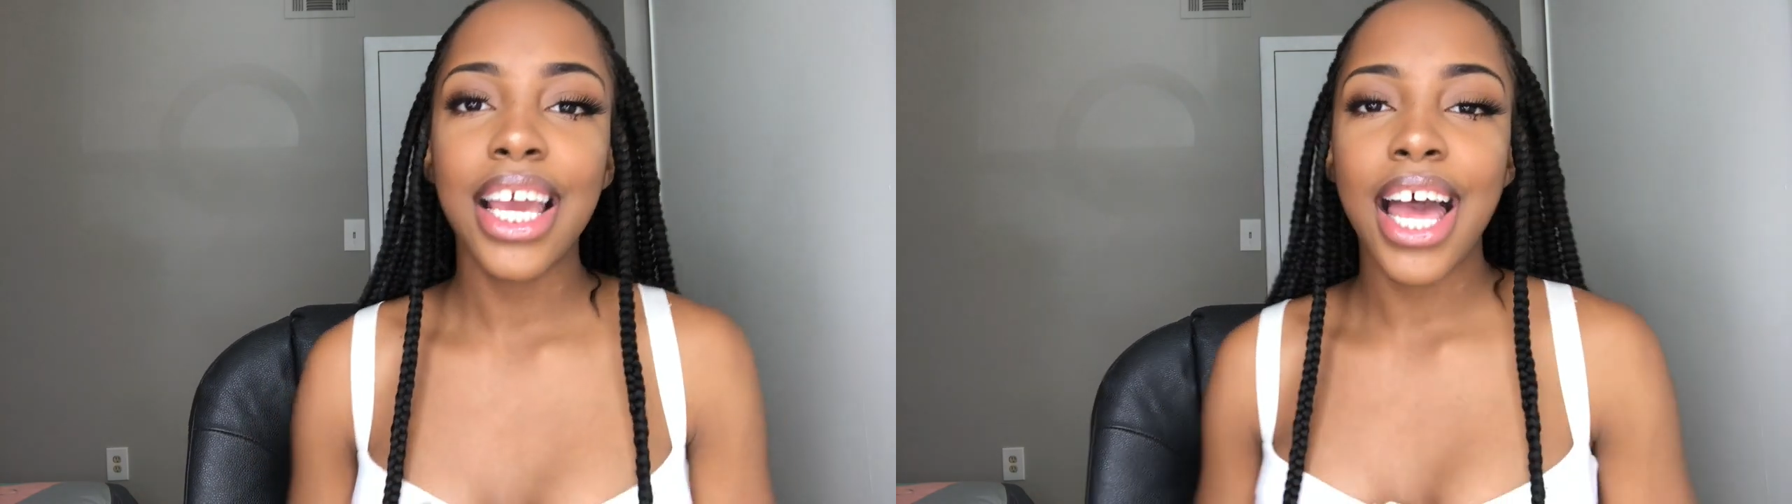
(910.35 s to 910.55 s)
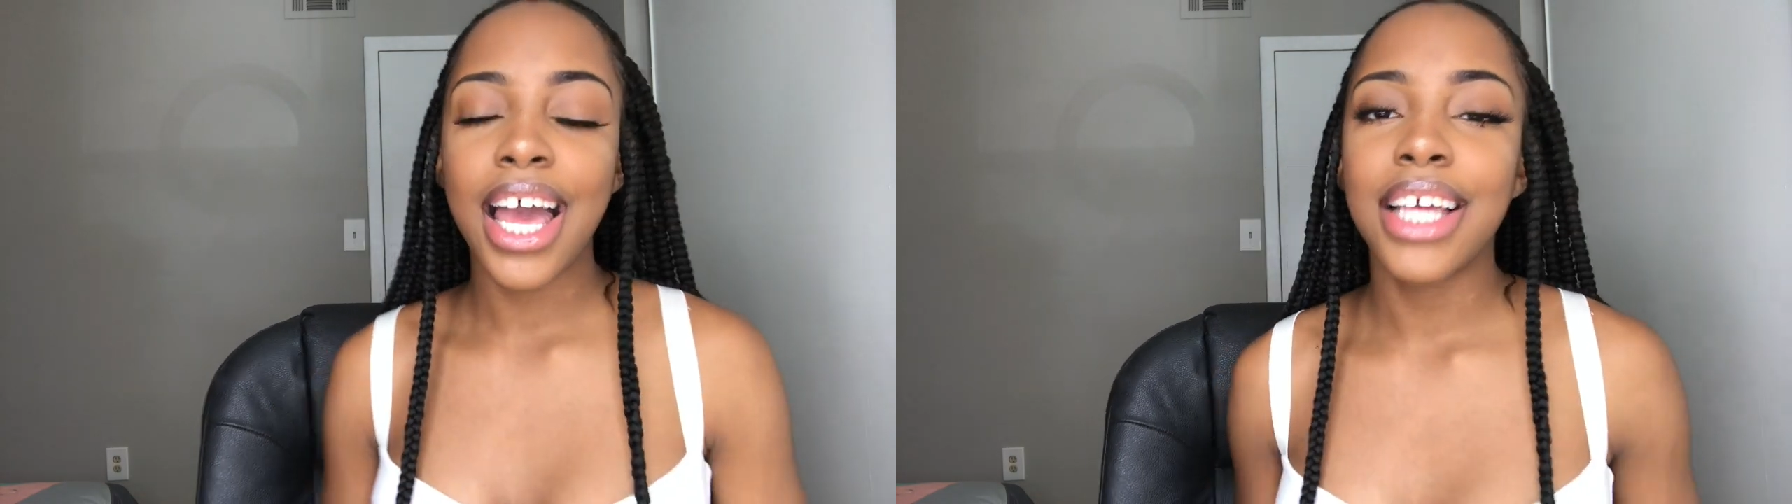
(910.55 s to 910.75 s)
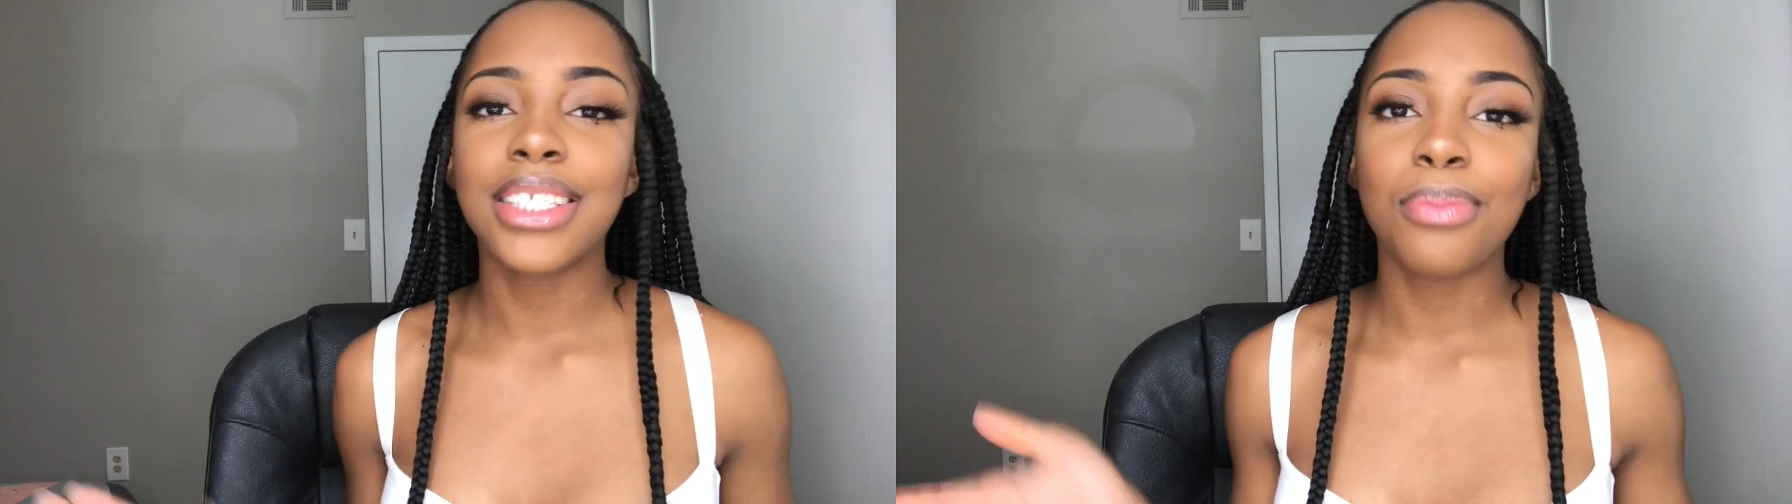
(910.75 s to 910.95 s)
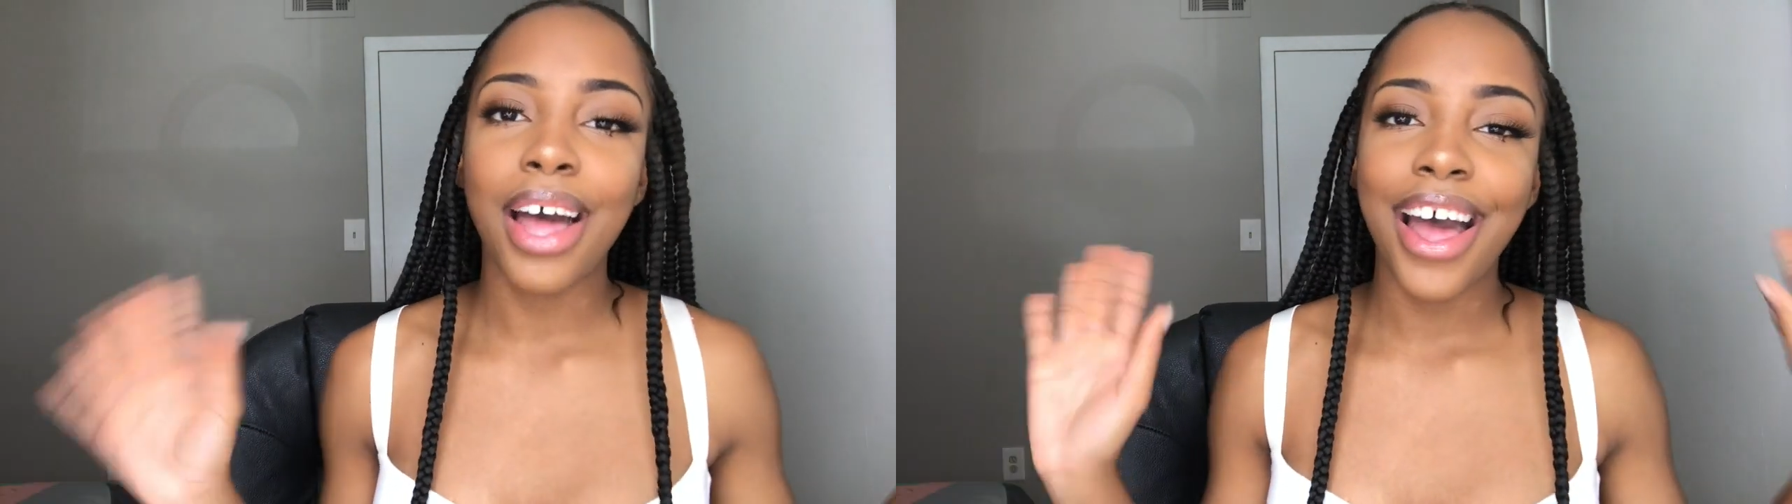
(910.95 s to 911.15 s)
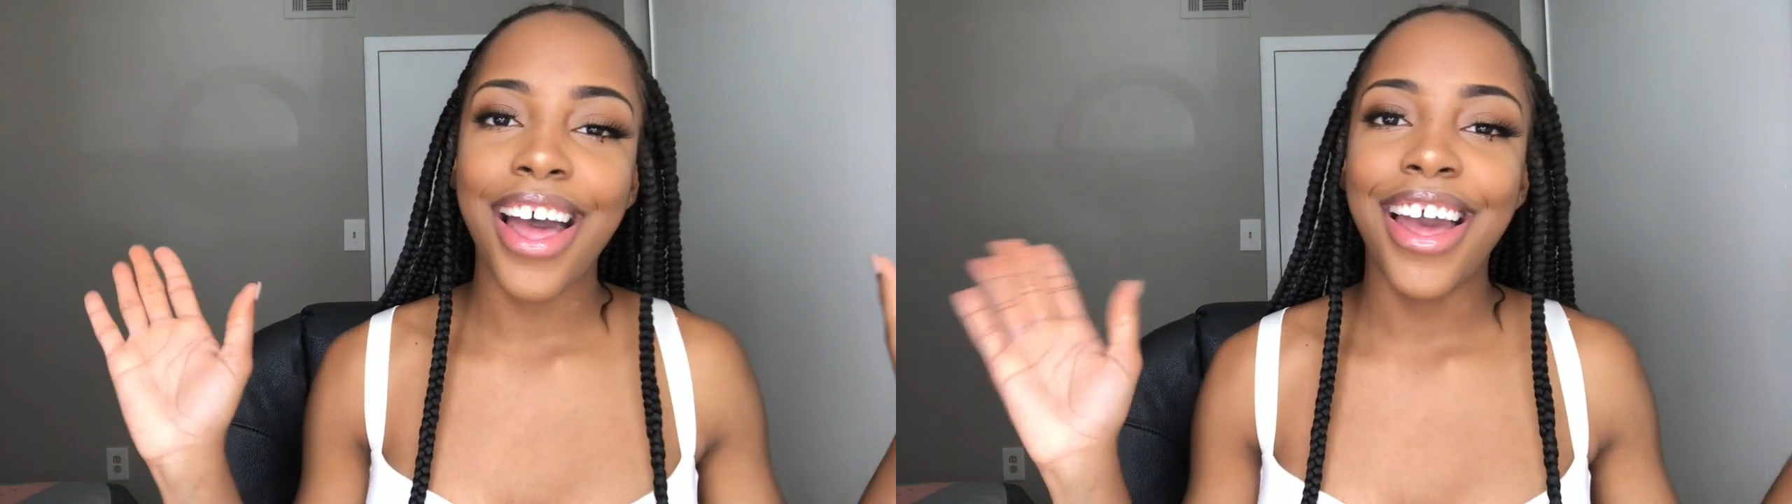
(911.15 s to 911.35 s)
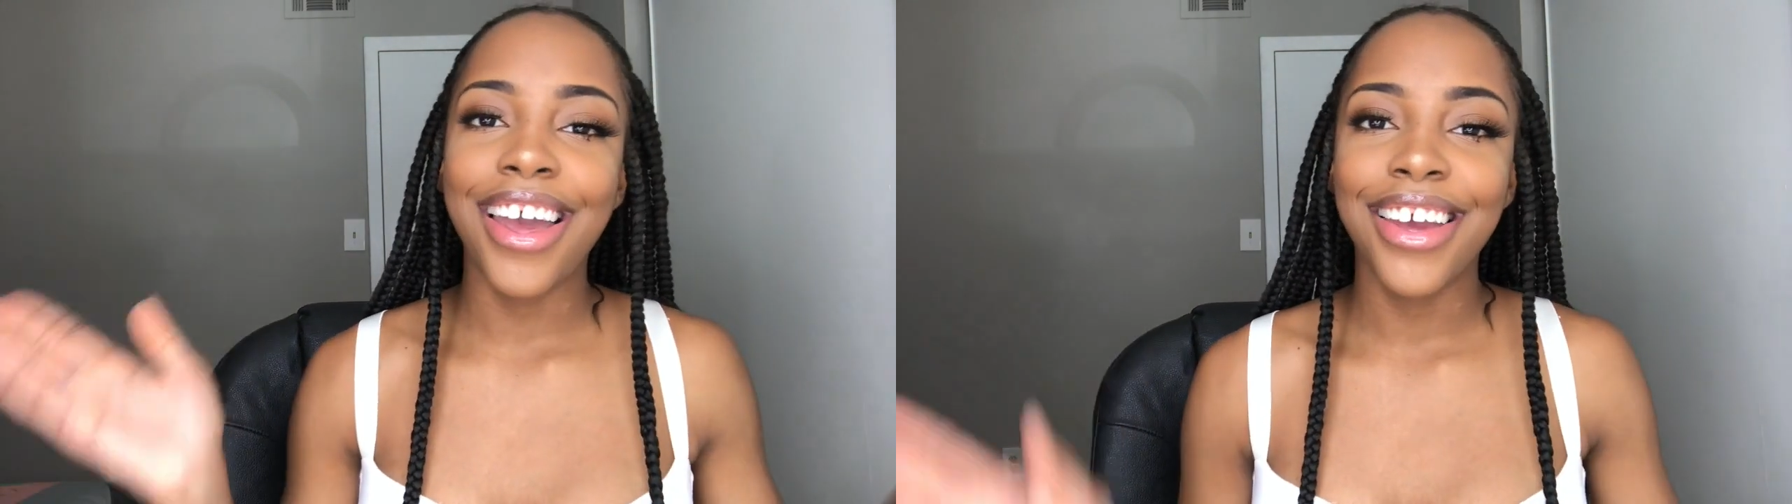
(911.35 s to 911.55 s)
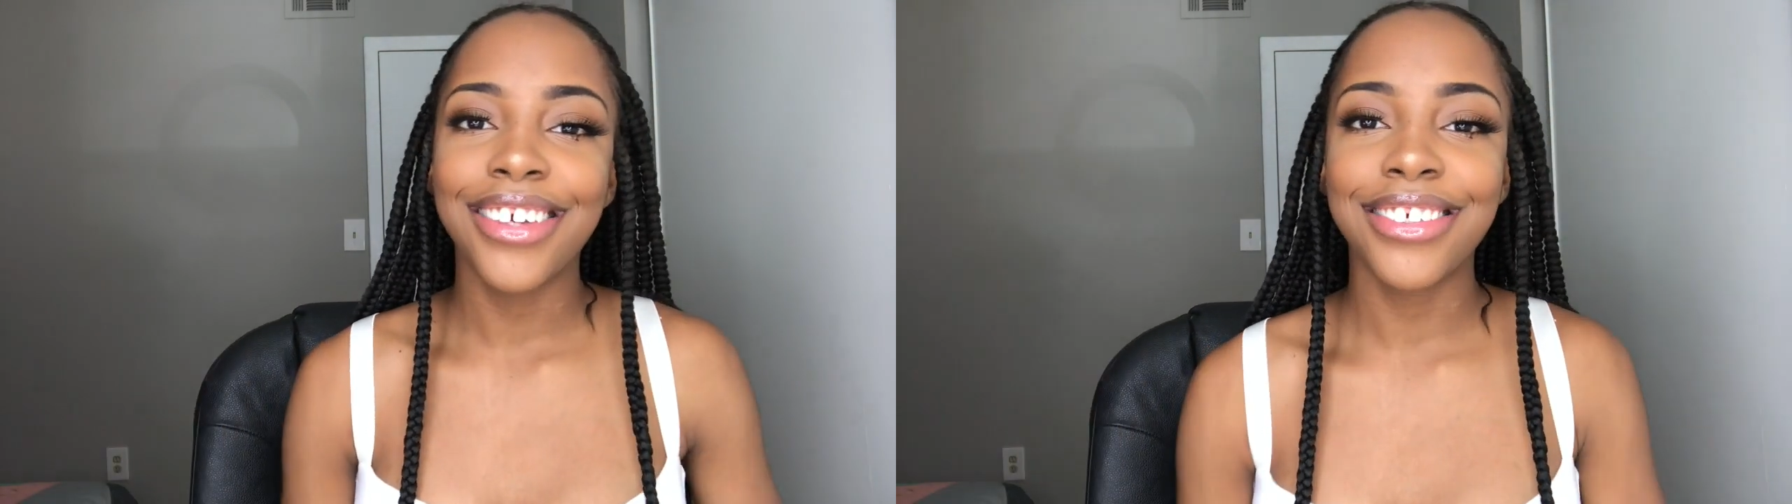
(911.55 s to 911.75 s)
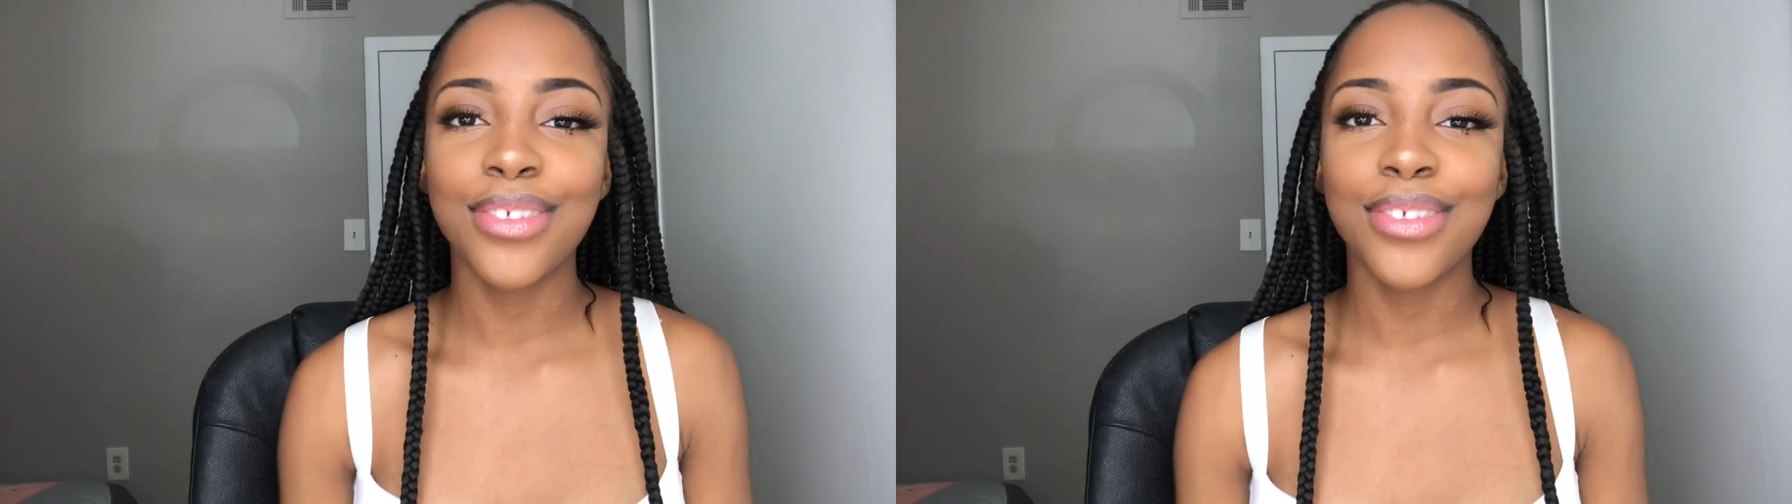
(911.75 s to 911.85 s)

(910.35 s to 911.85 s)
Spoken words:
guys. Bye.